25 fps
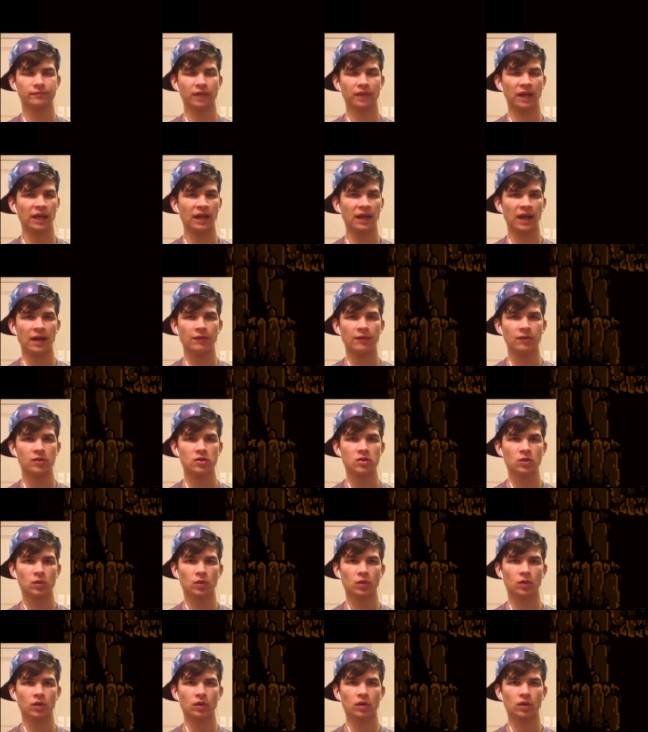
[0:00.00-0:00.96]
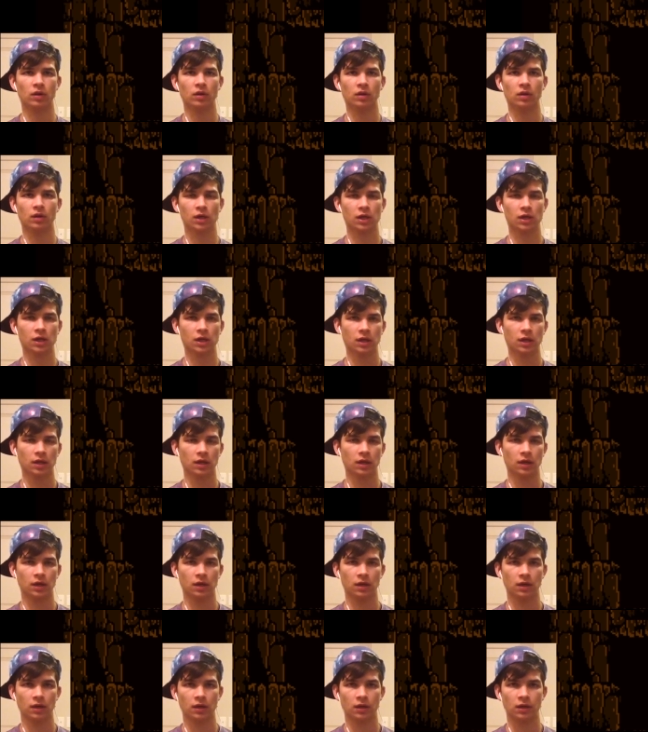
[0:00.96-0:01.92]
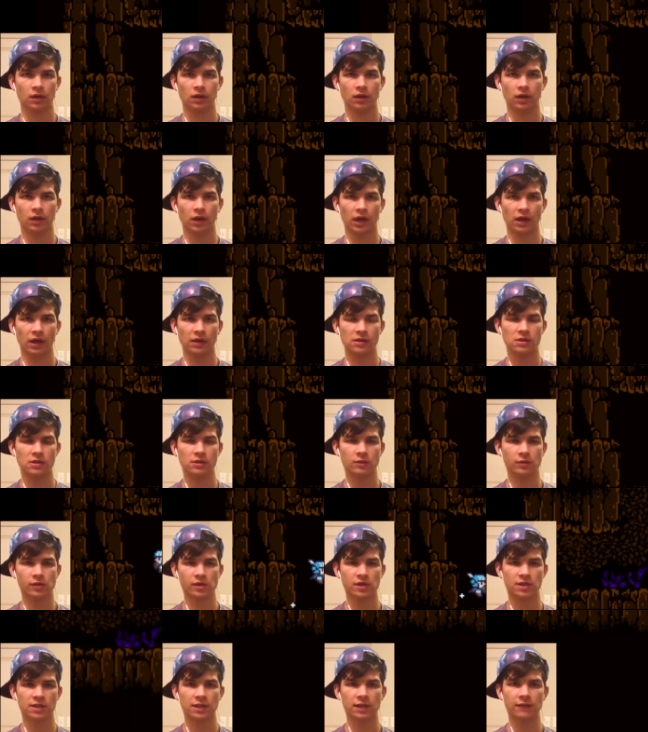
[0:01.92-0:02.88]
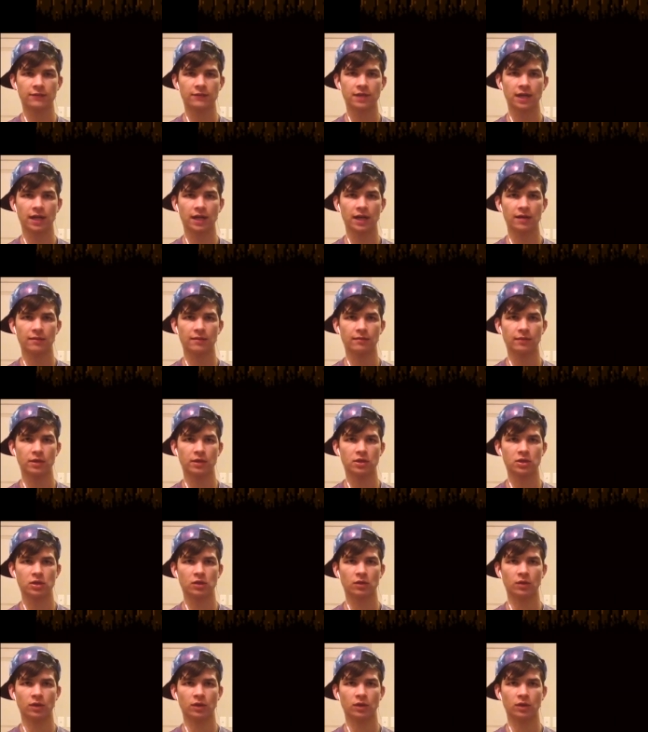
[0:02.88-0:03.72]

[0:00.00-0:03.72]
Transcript: He didn't have a sword. Alright, so we're gonna save time by just